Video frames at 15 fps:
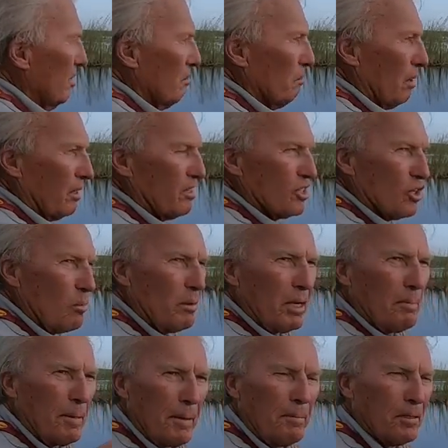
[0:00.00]
But so
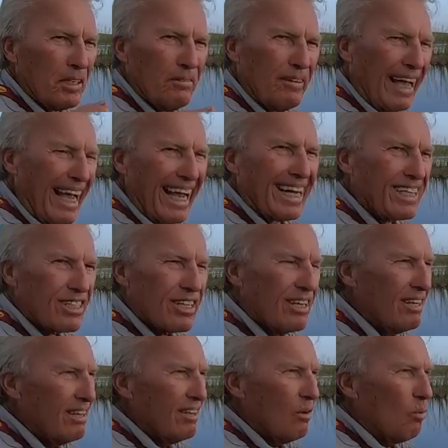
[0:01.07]
many people have asked
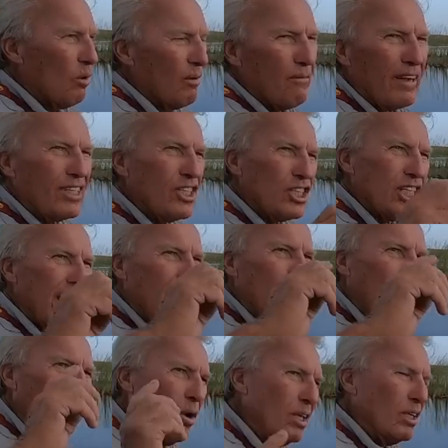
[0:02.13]
if I just had
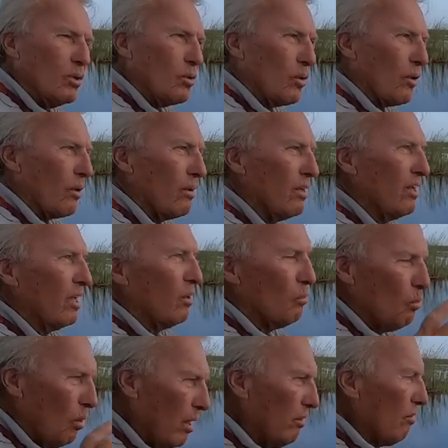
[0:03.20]
one lure and
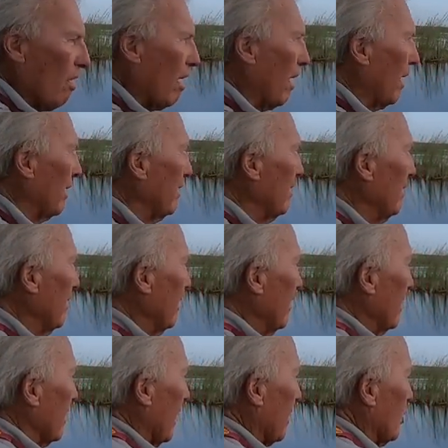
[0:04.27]
one rod,
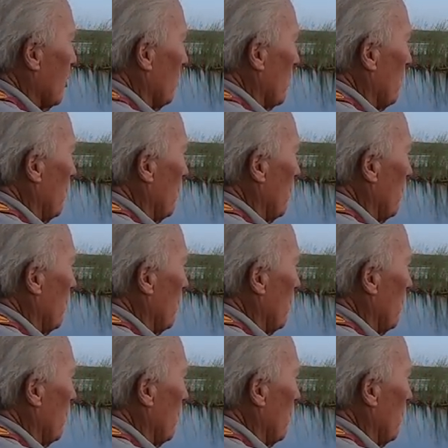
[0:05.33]
like so many